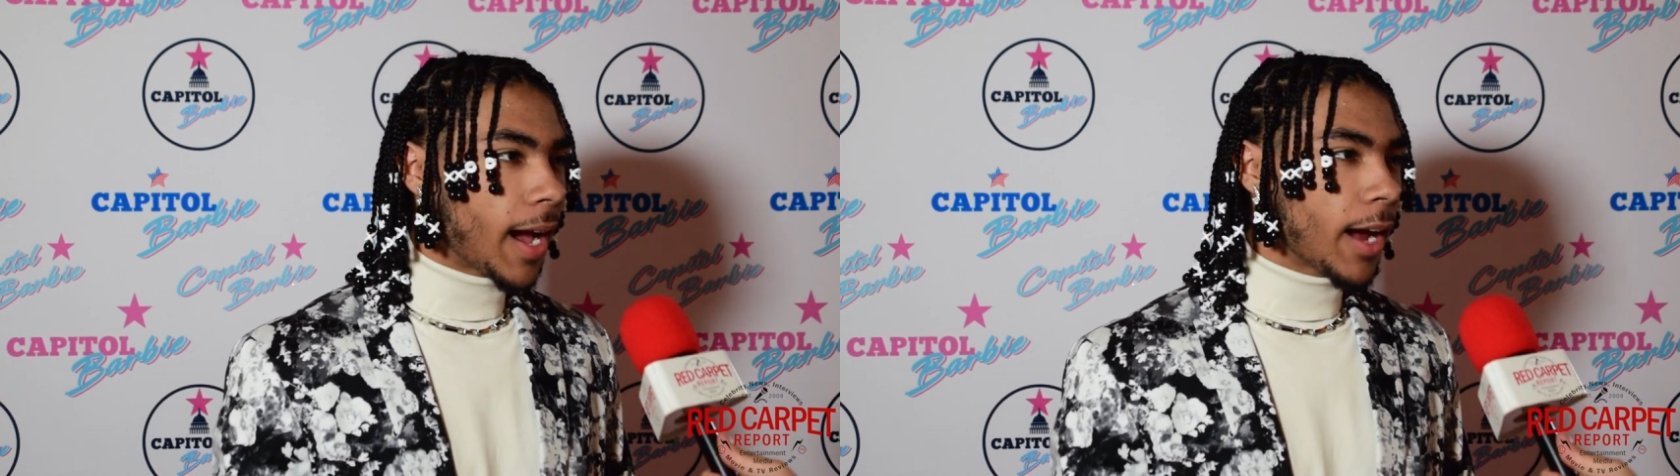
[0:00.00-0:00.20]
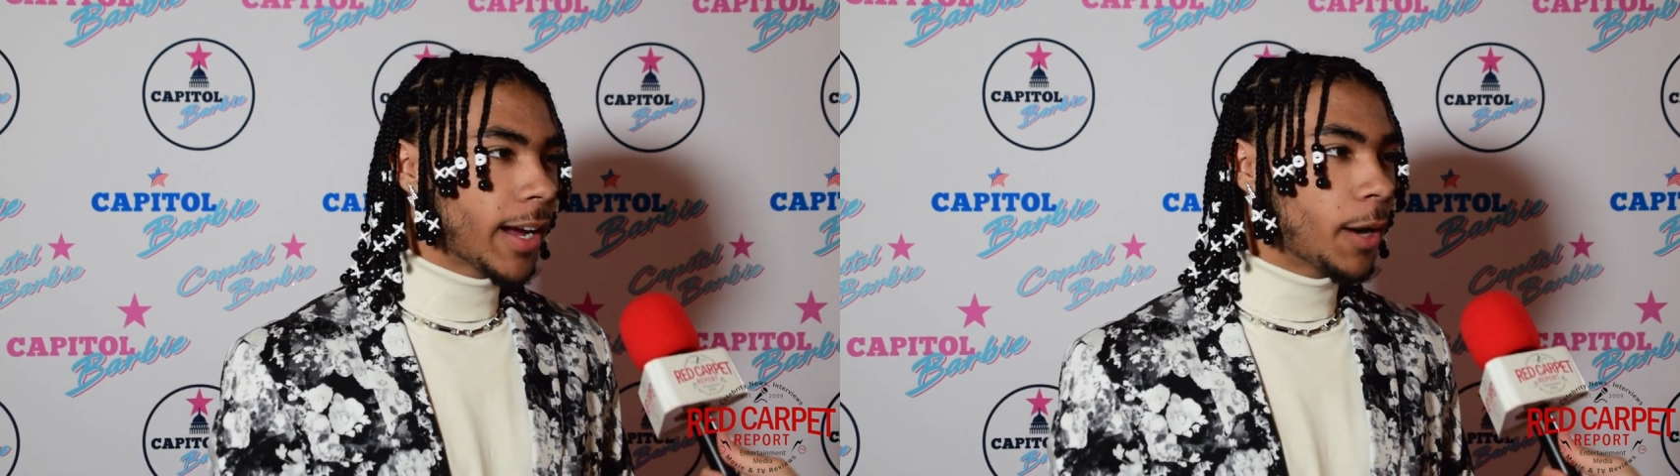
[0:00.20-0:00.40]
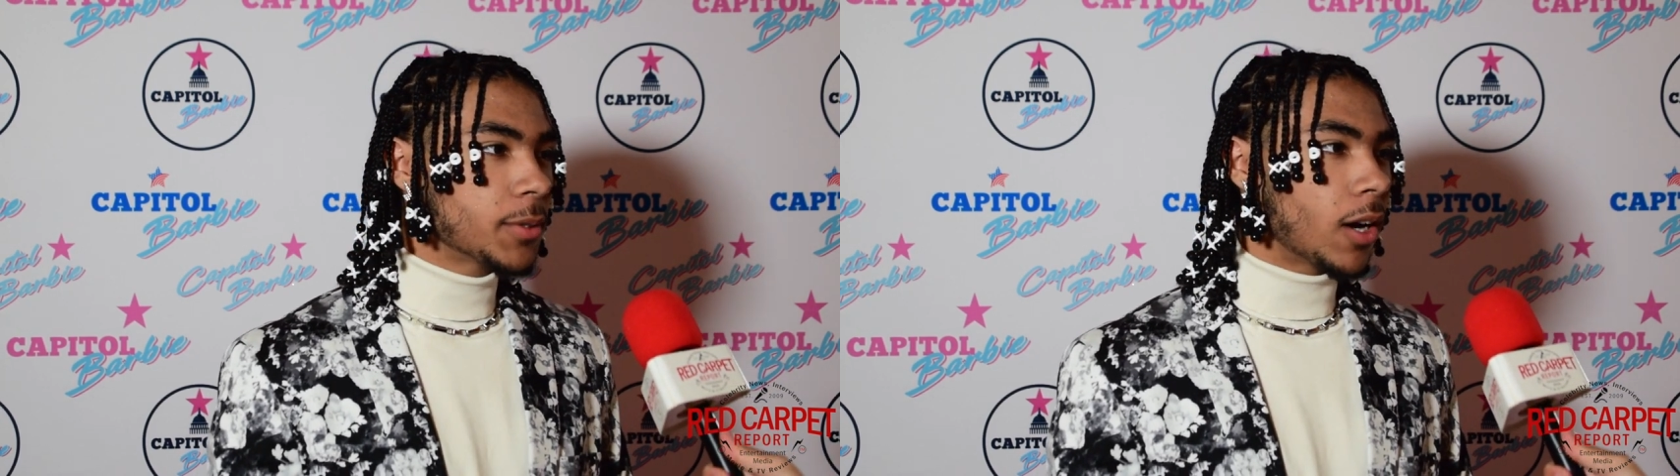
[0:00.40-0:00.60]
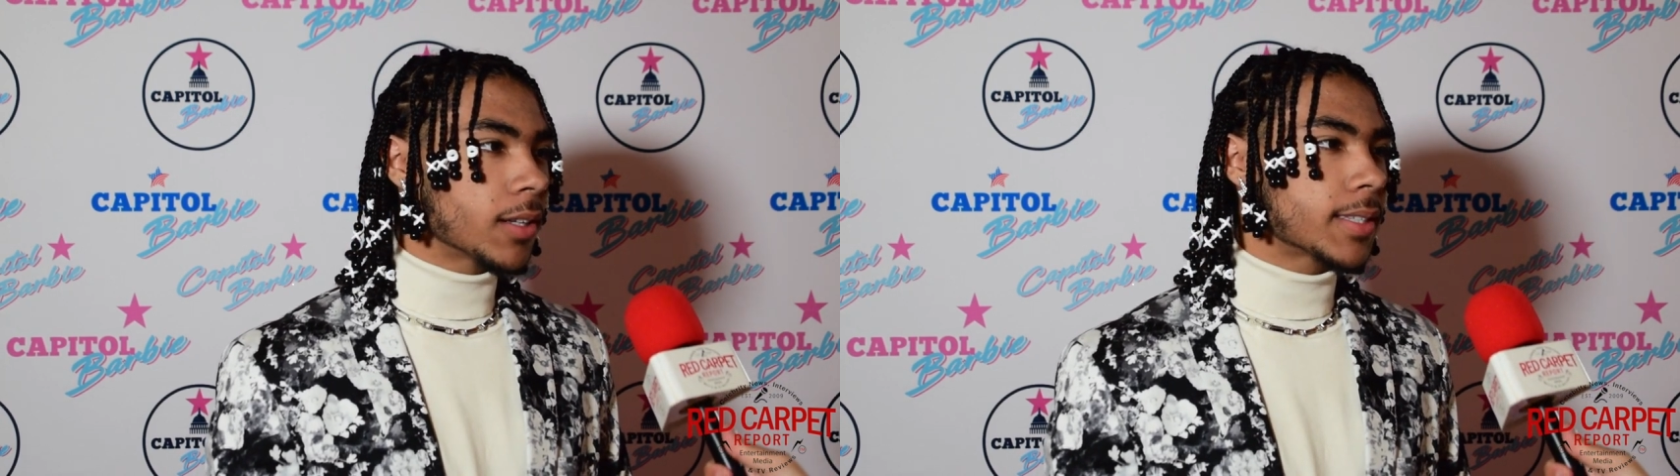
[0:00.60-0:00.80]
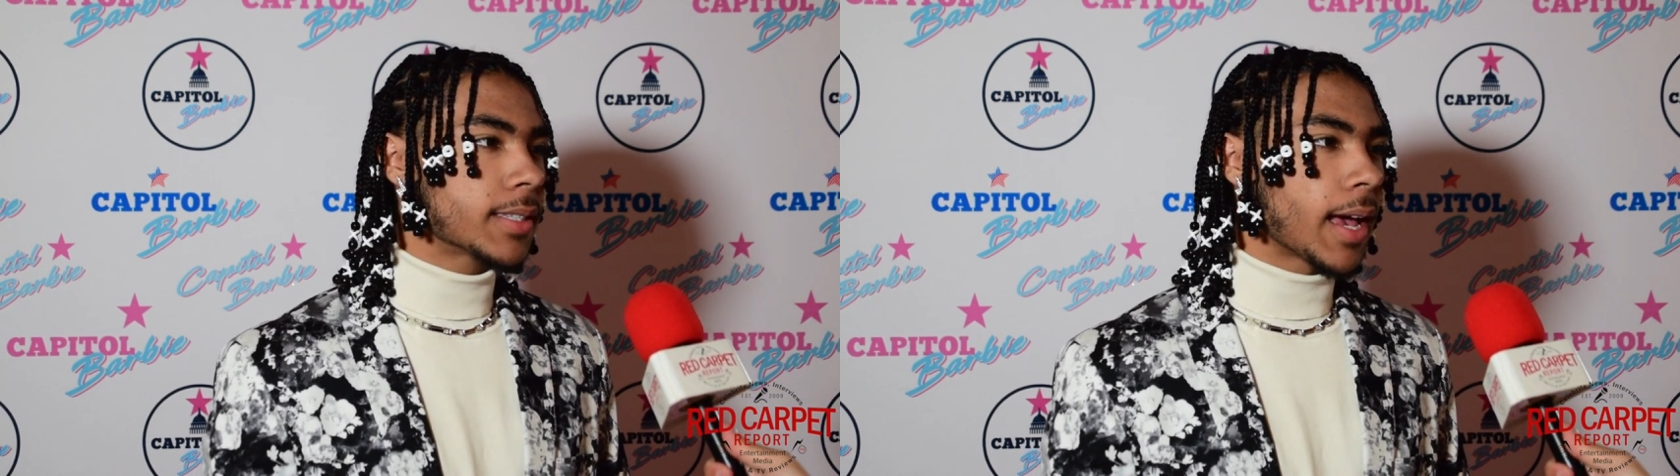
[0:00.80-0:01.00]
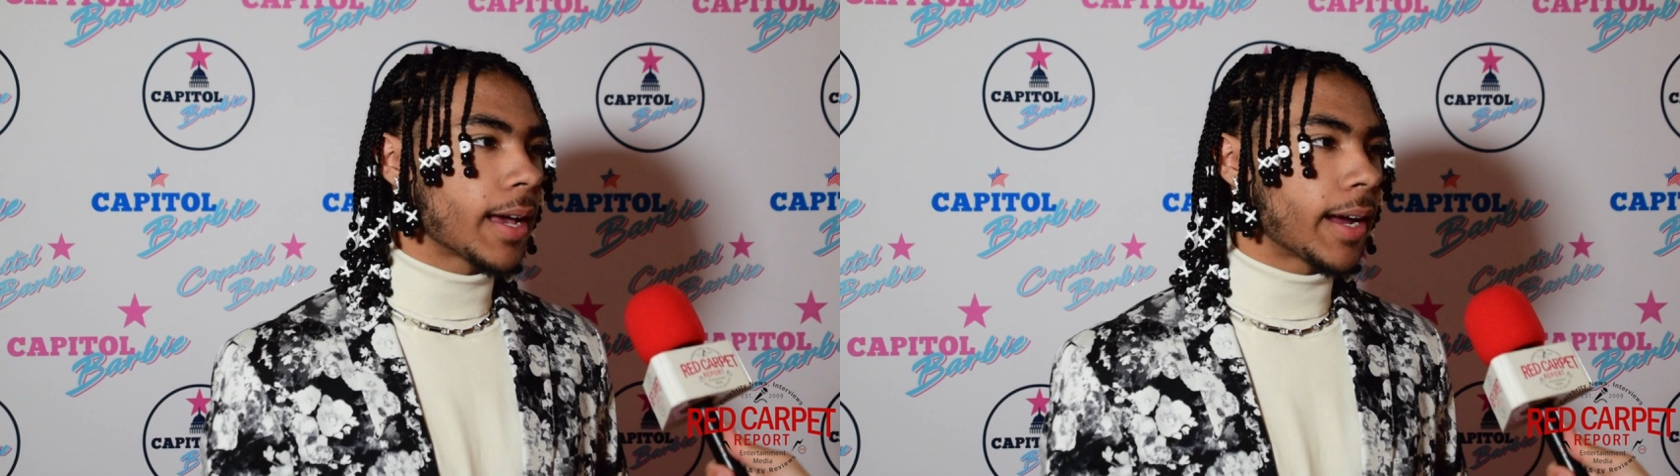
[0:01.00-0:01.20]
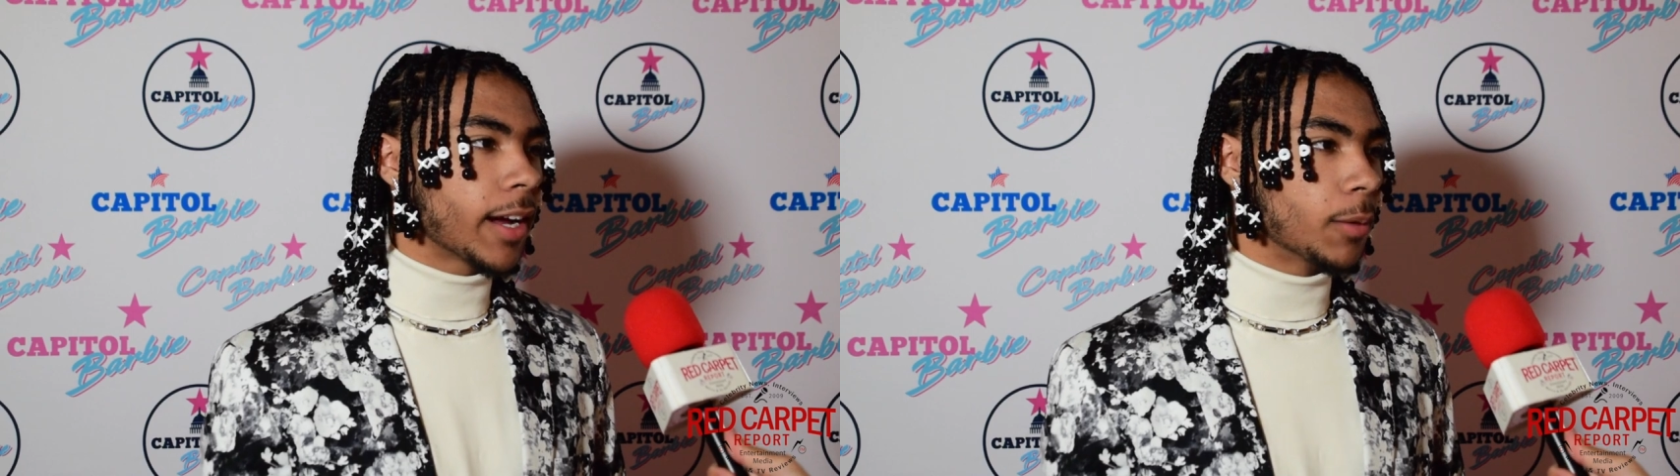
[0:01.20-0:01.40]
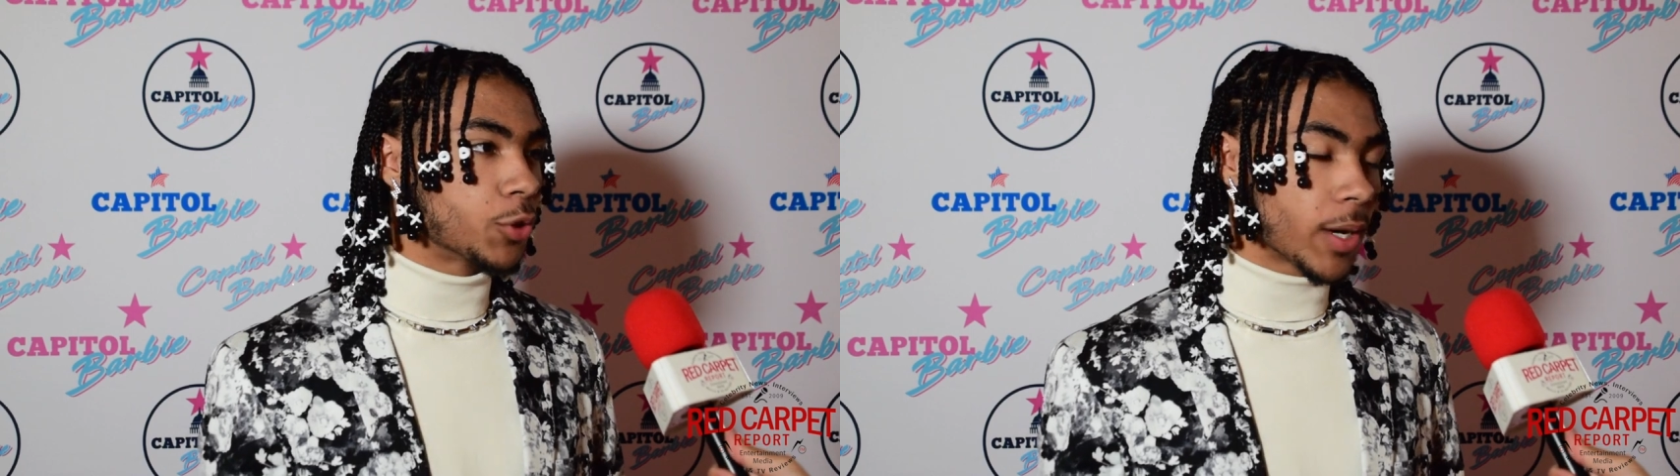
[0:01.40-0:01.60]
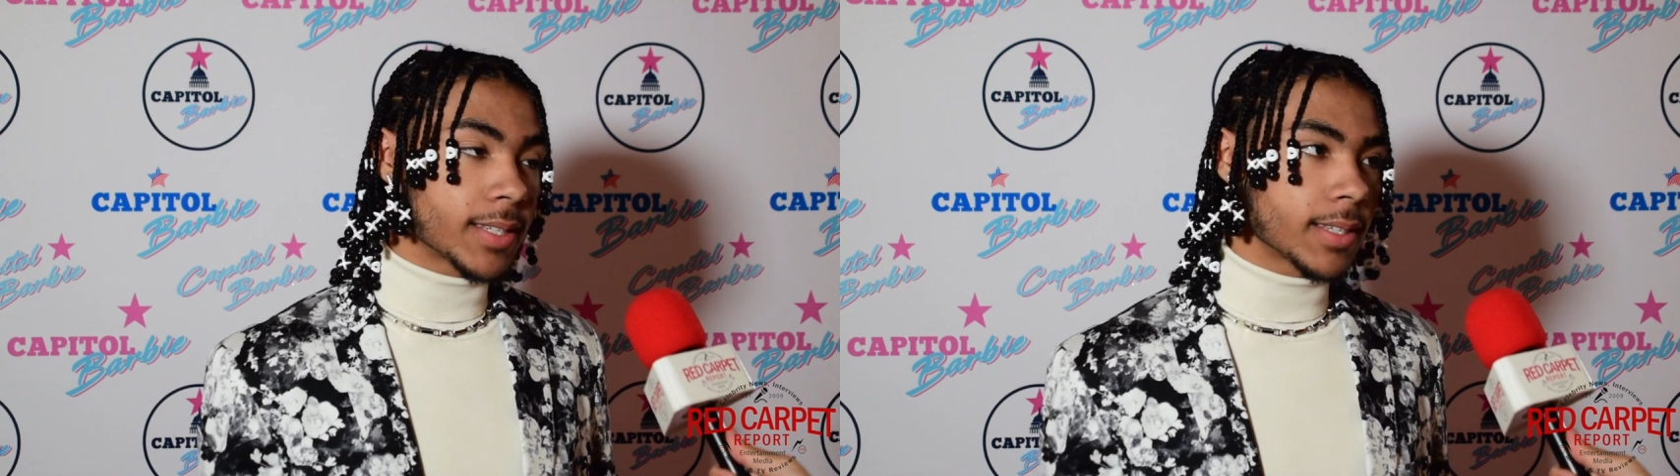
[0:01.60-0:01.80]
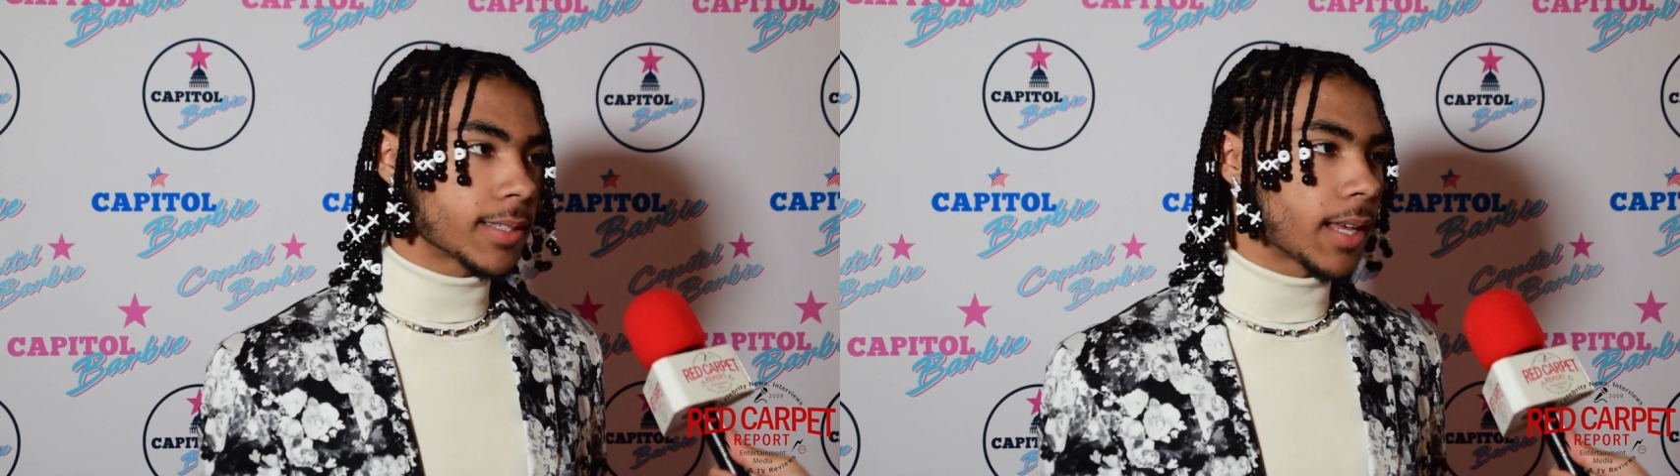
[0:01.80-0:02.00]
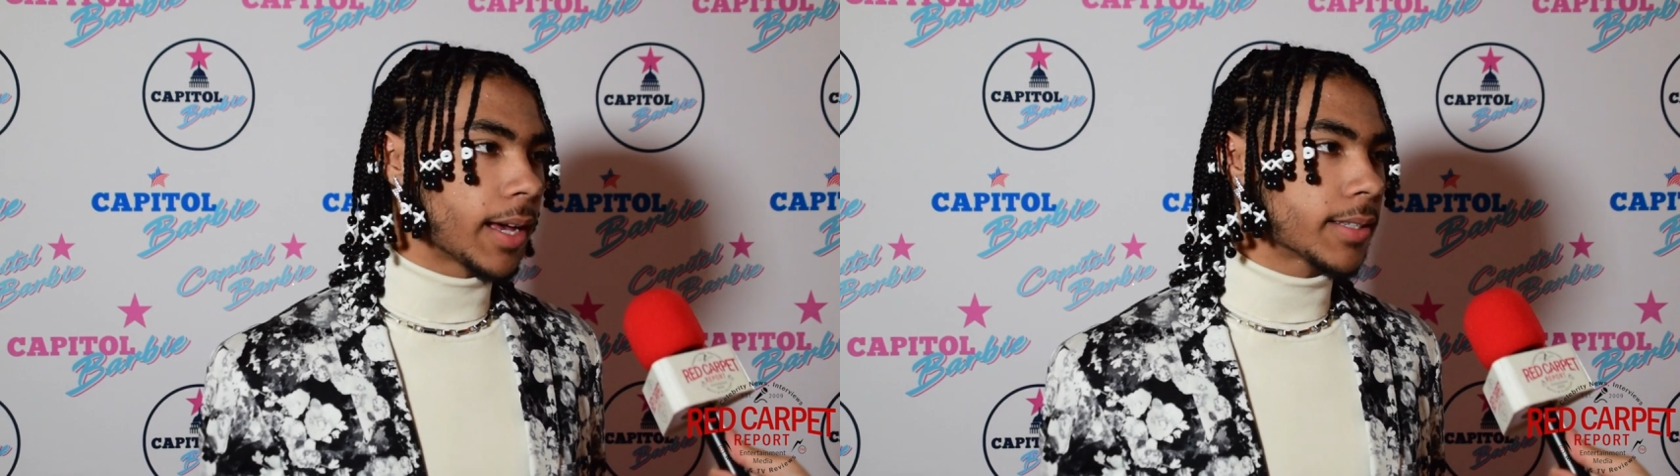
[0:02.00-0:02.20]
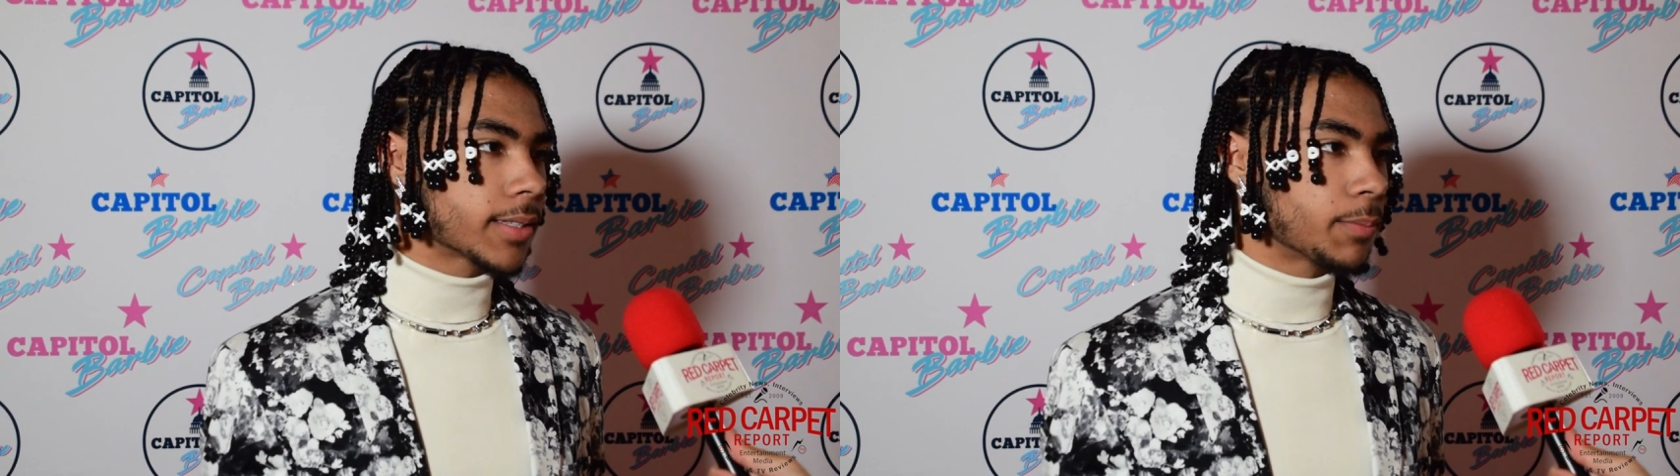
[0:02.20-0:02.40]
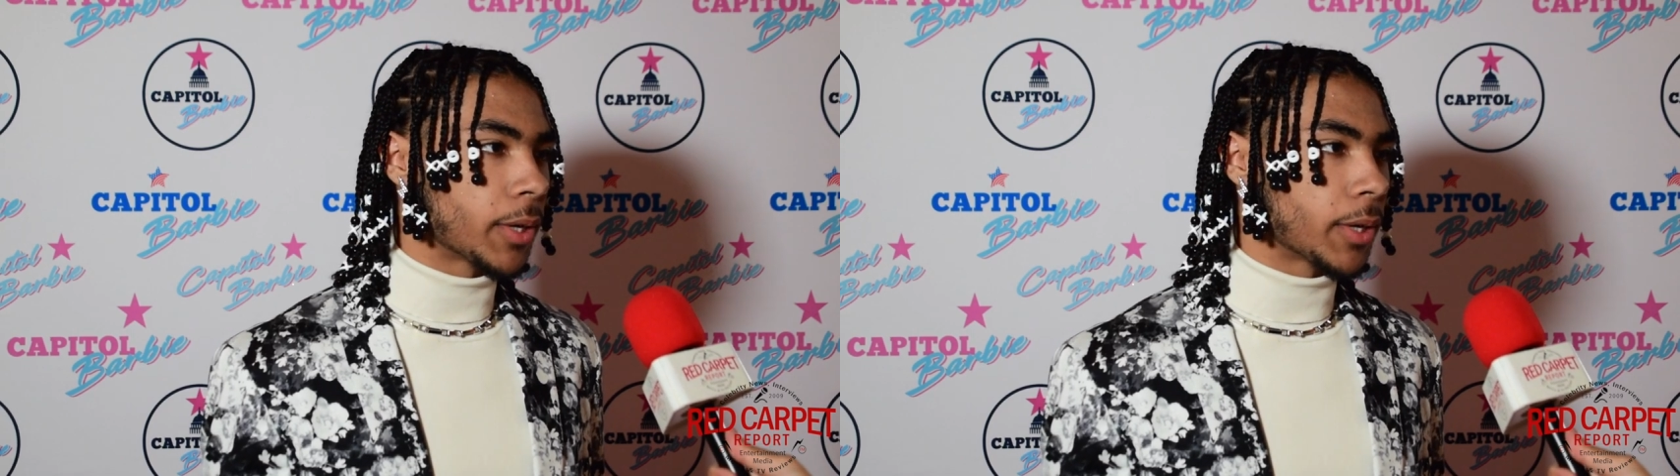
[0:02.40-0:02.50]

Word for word: I helped on set, I helped dress the sets,